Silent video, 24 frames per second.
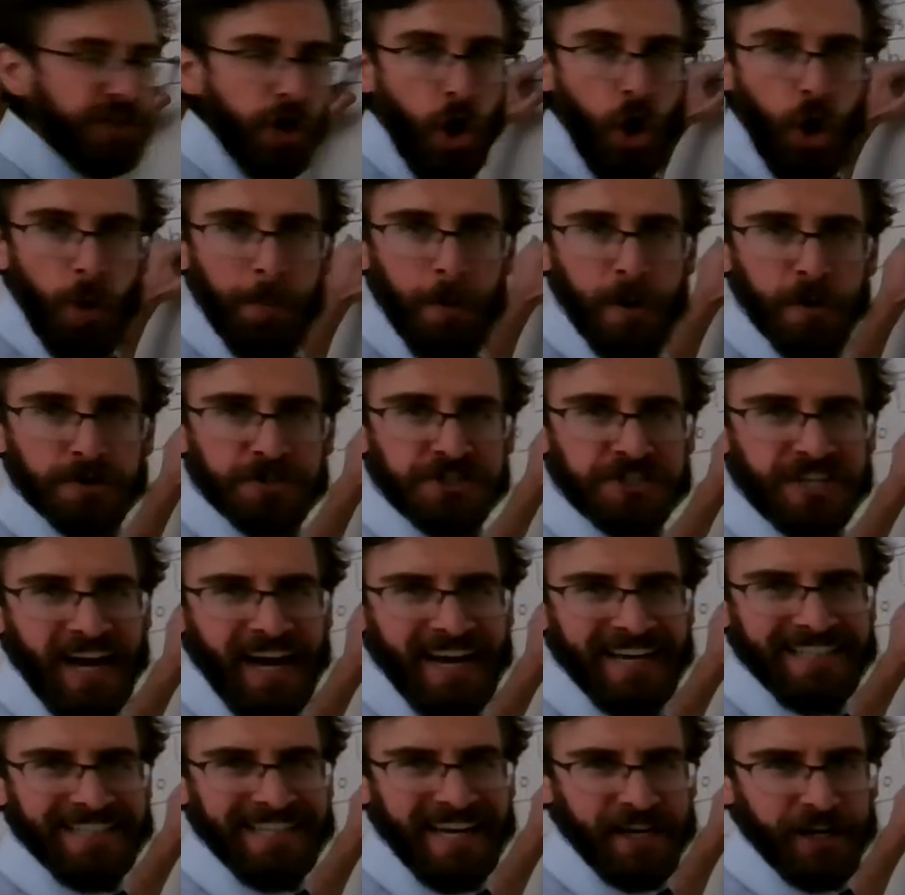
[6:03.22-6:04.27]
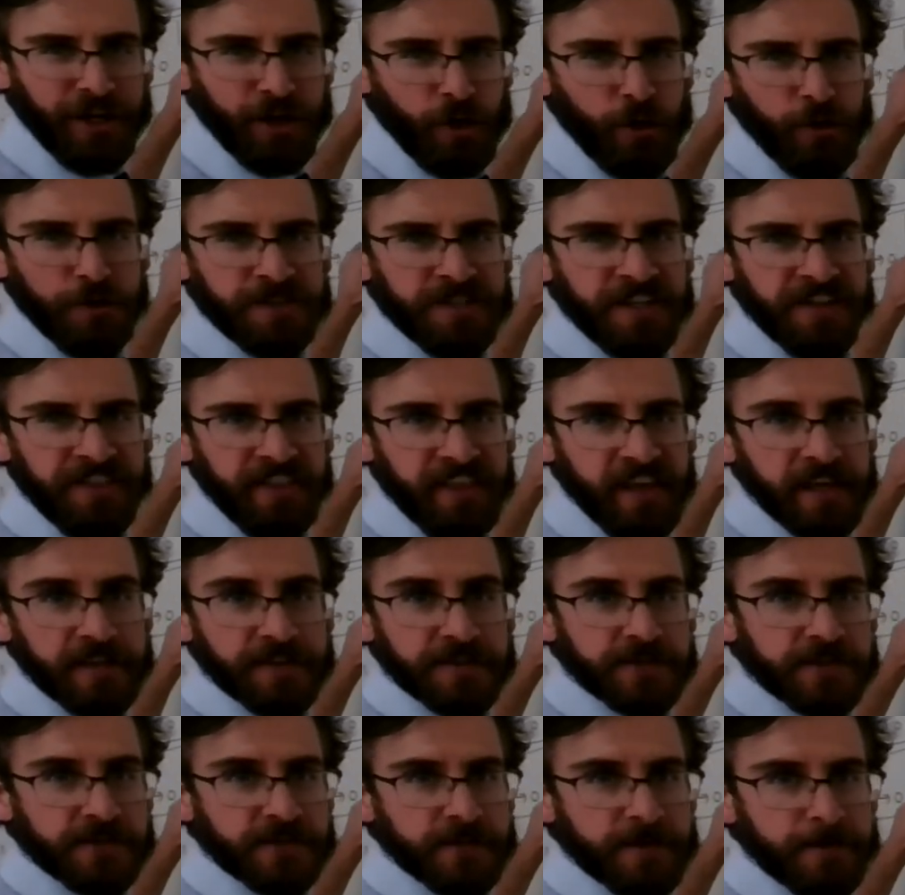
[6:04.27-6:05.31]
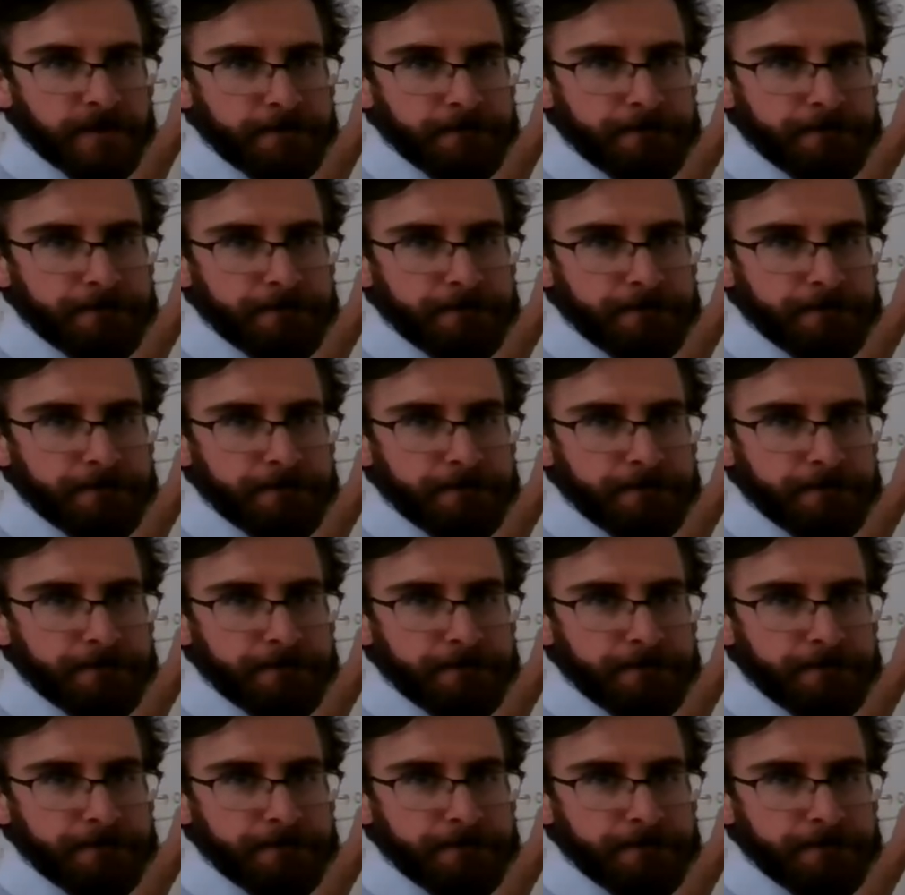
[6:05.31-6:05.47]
almost identical to this.